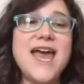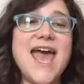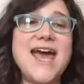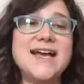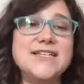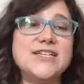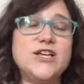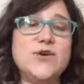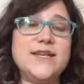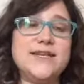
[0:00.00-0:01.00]
And
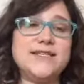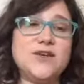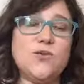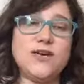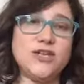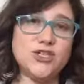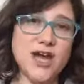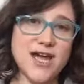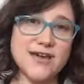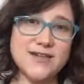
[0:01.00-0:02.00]
so when a
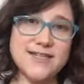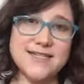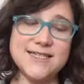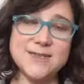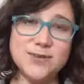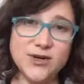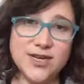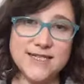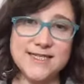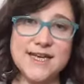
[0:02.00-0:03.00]
child is
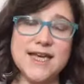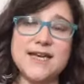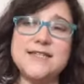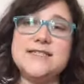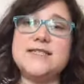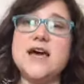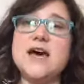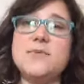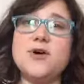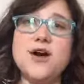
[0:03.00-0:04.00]
experiencing
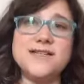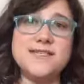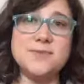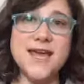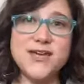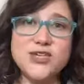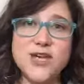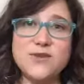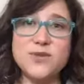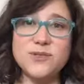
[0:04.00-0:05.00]
some
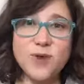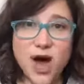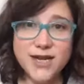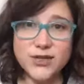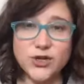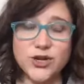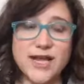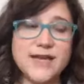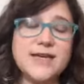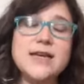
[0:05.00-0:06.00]
constipation with potty
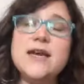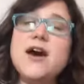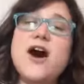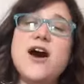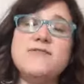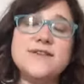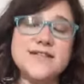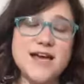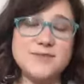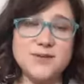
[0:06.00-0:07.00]
learning,
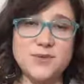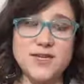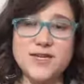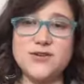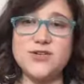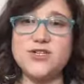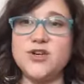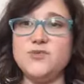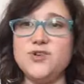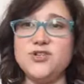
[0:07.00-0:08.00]
oftentimes a
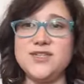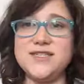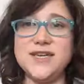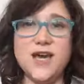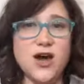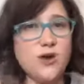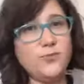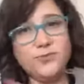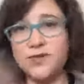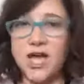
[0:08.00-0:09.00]
pediatrician will just say, oh,
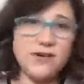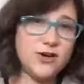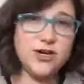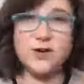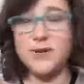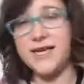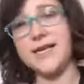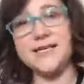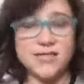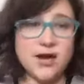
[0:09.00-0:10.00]
I've got all my
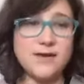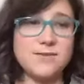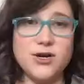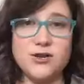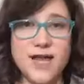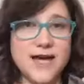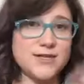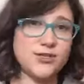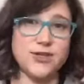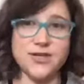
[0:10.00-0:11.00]
kids on
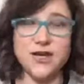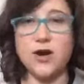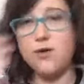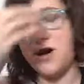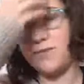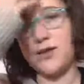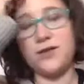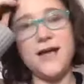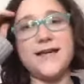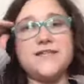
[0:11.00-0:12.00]
Miralax, you're going to go on
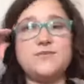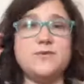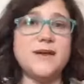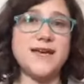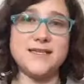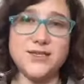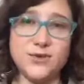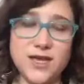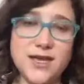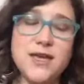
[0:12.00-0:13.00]
Miralax and we'll make it so
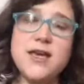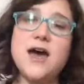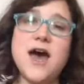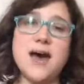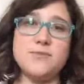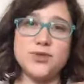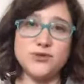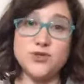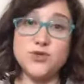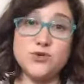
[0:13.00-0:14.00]
that those
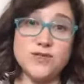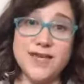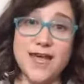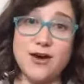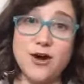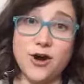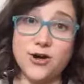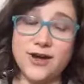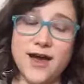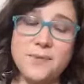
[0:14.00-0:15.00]
stools can't
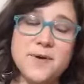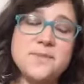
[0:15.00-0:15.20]
harden up.